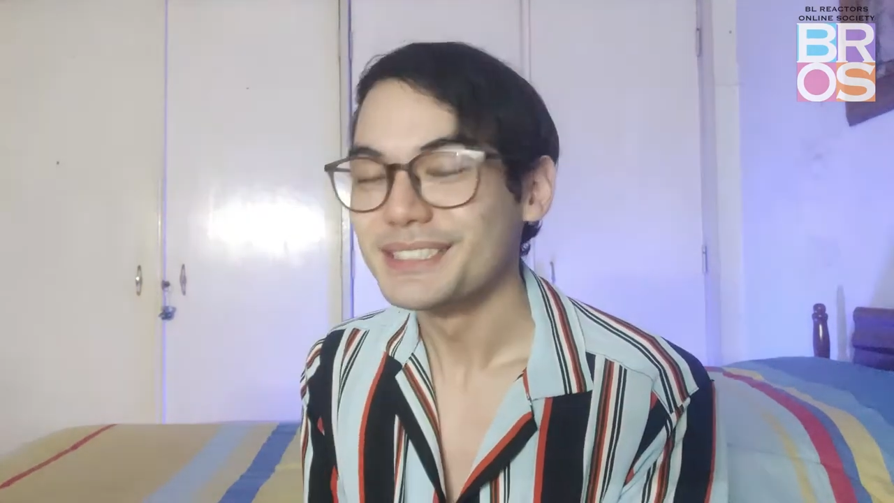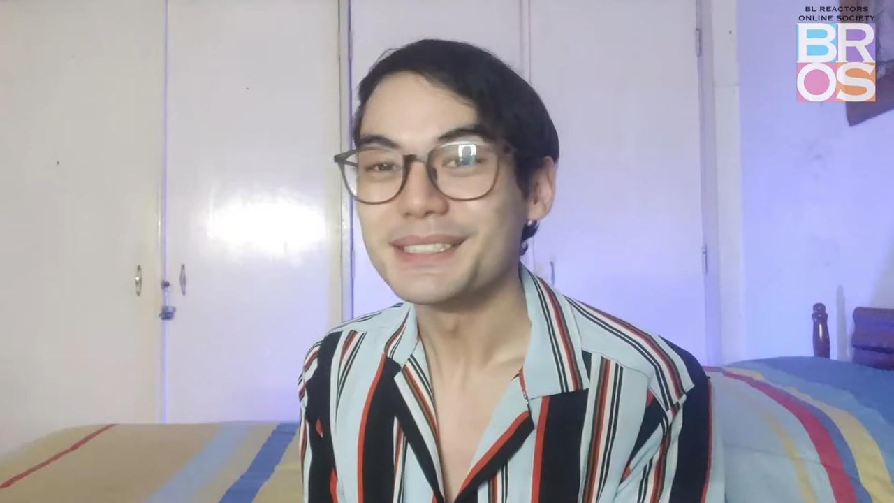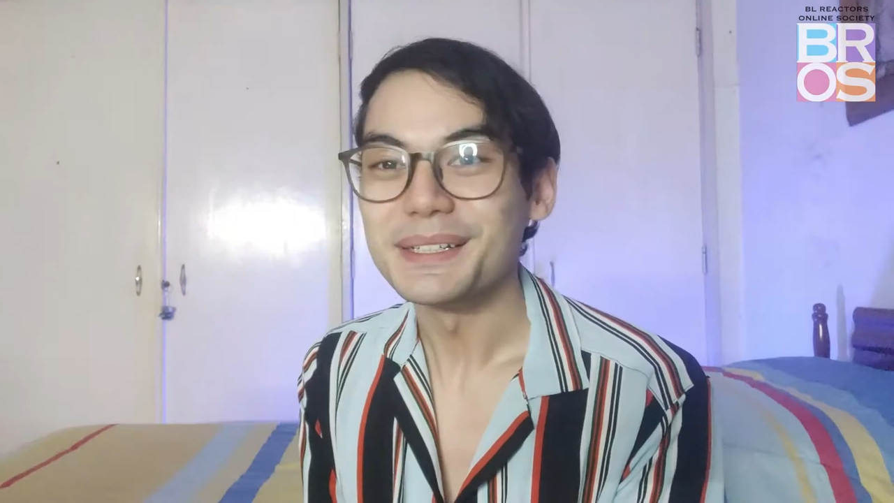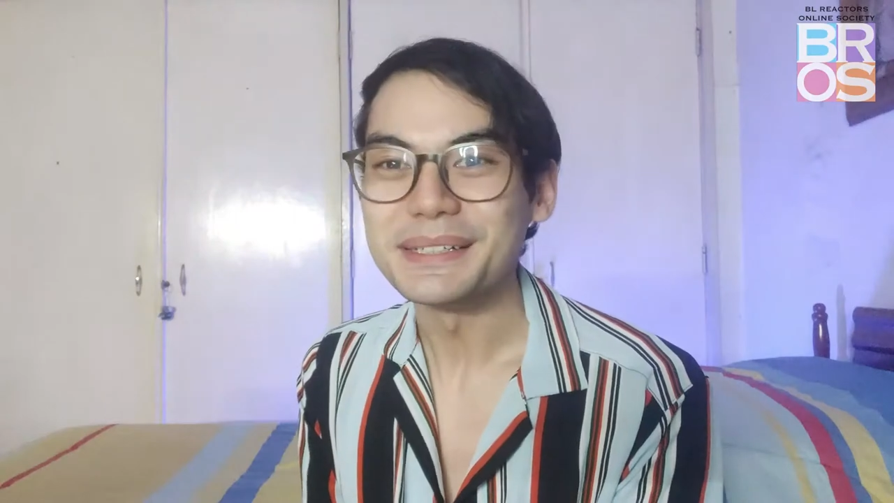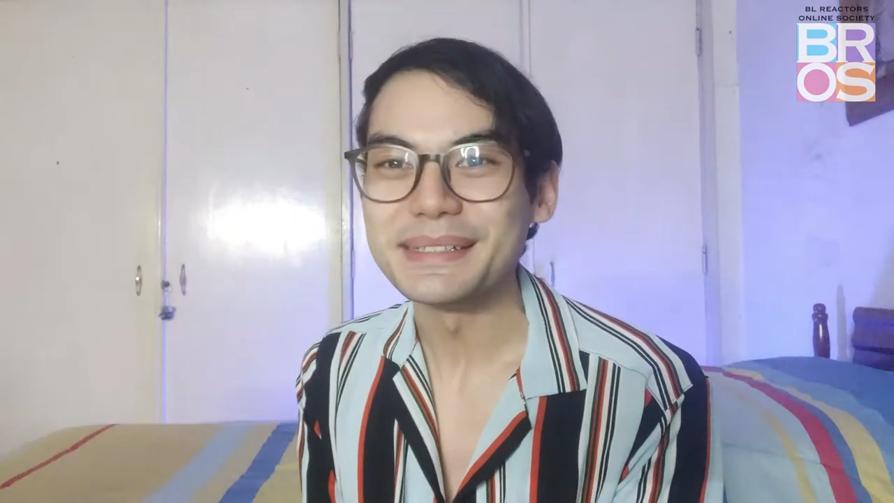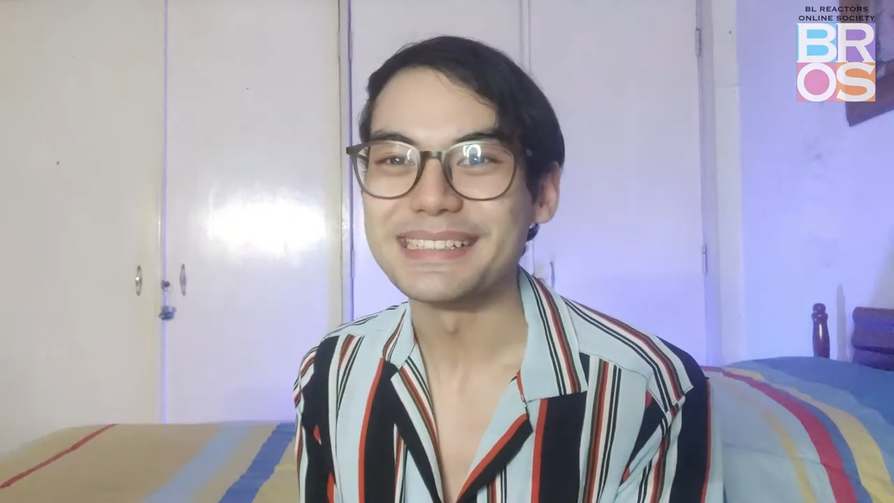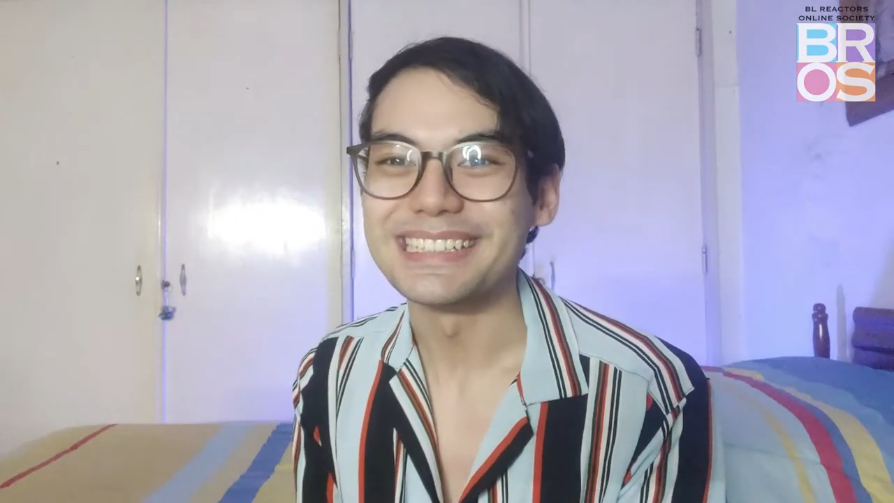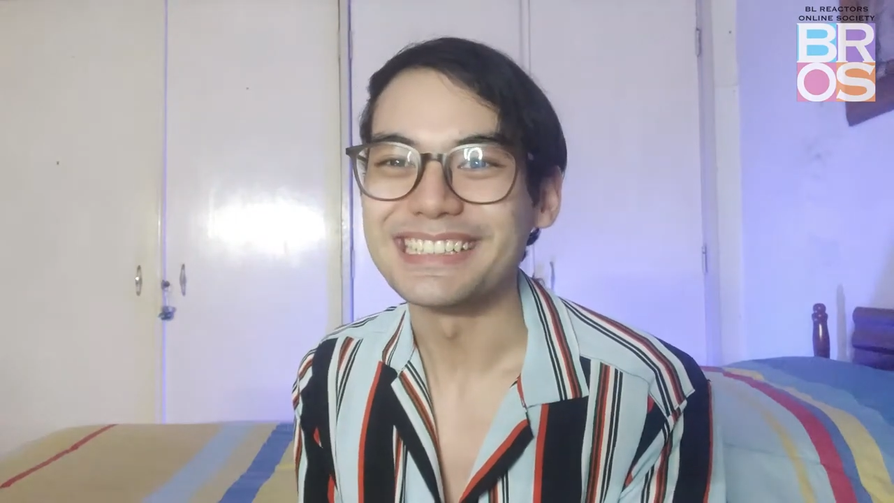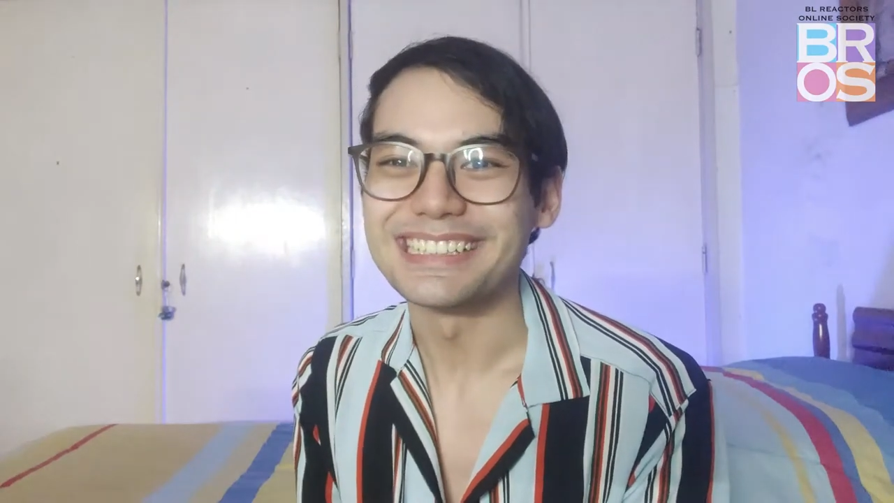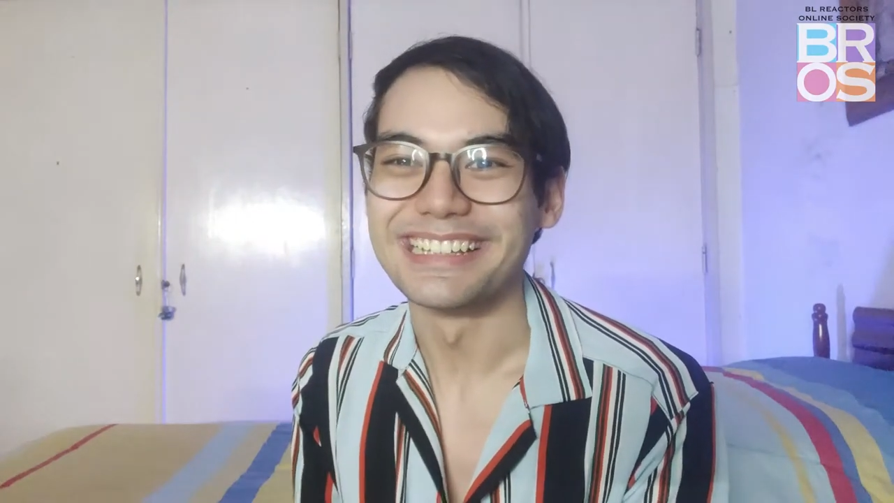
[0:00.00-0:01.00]

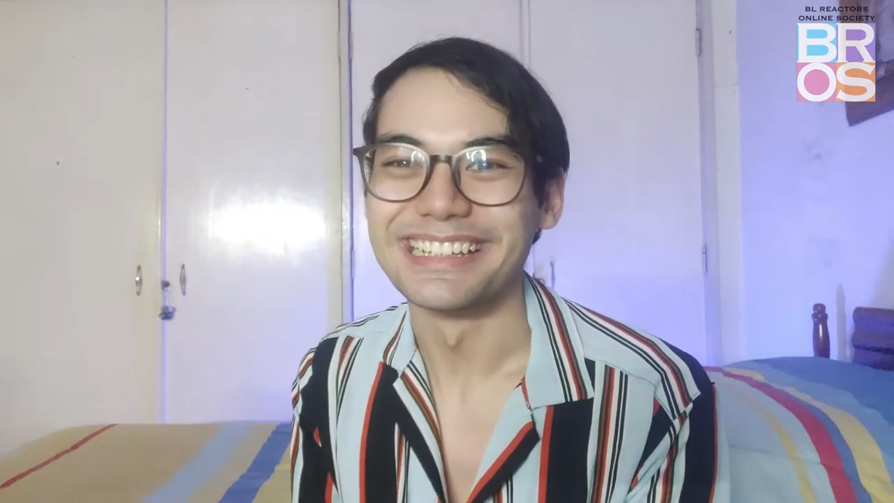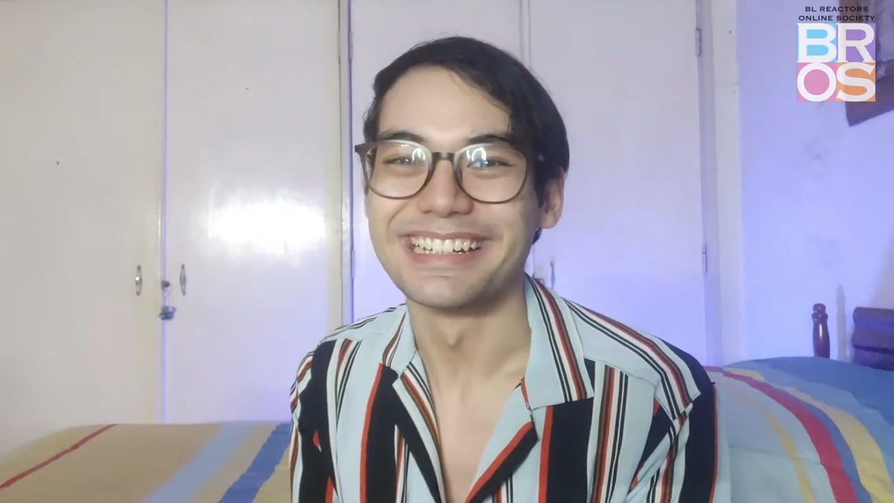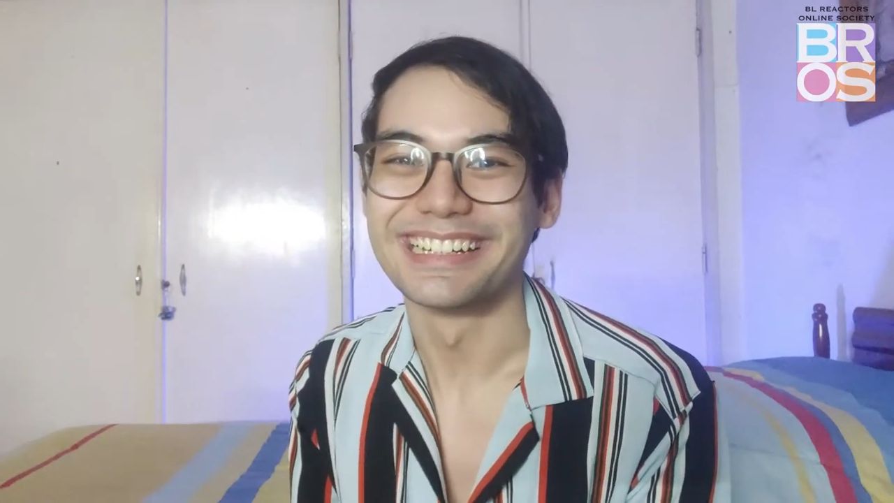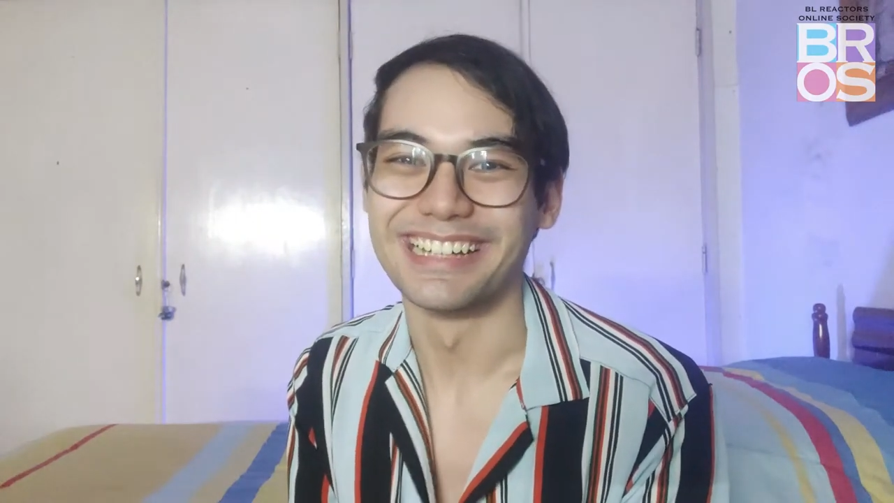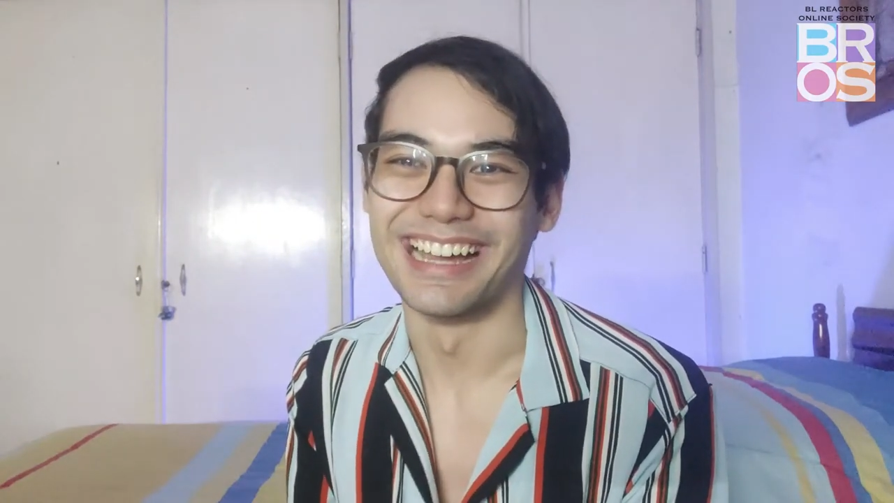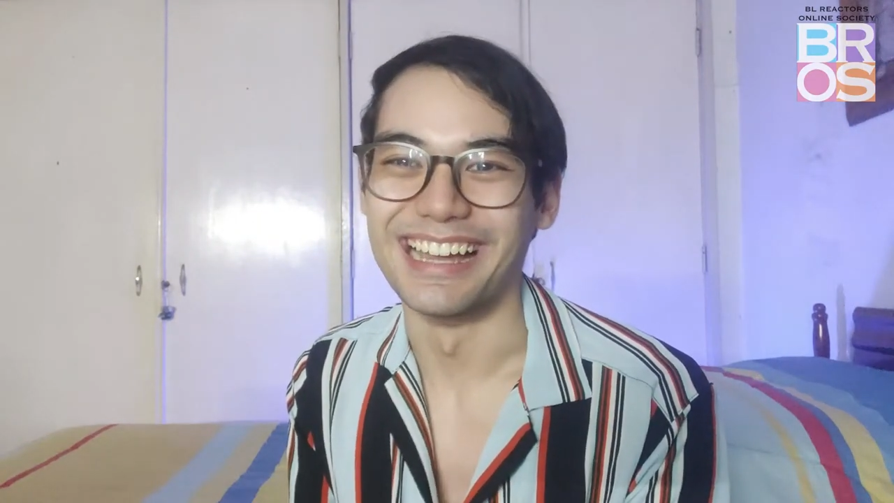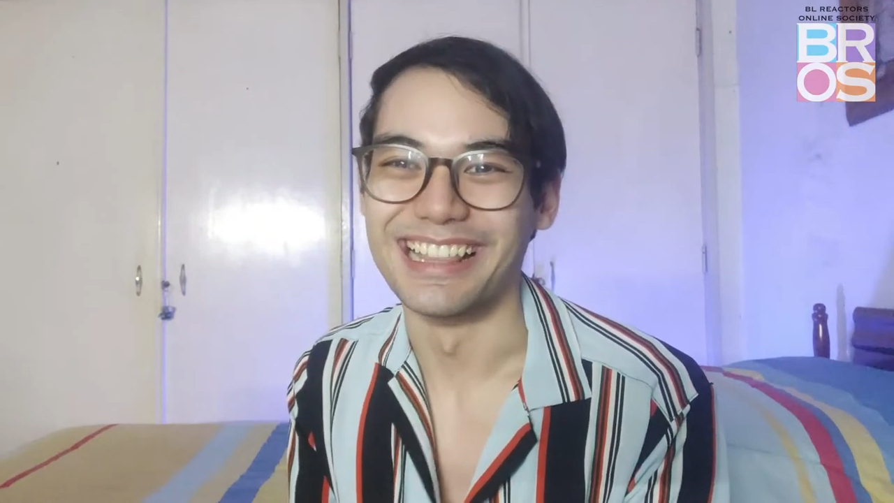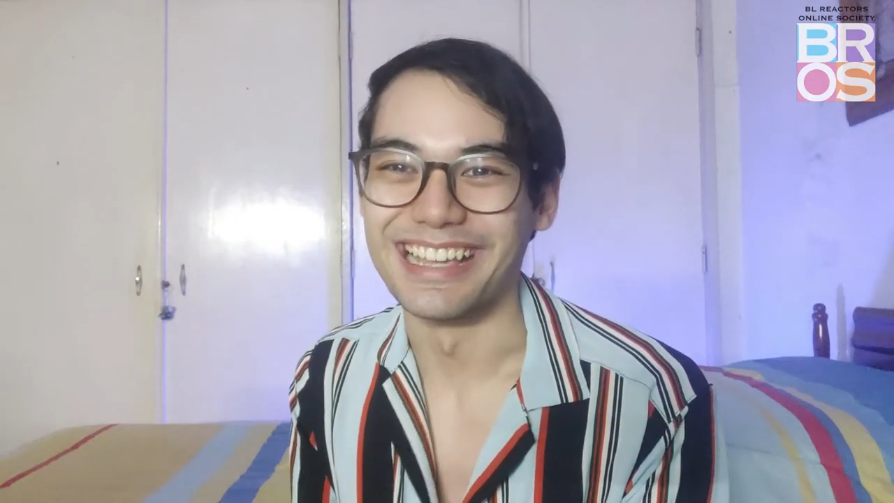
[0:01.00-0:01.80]
Sorry talaga,